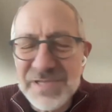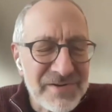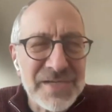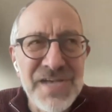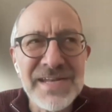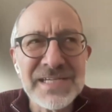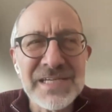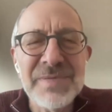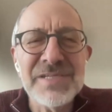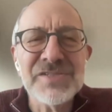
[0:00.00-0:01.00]
a very
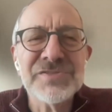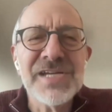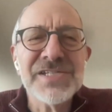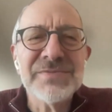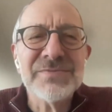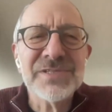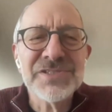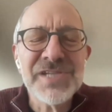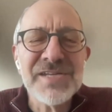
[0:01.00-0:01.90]
quixotic administration,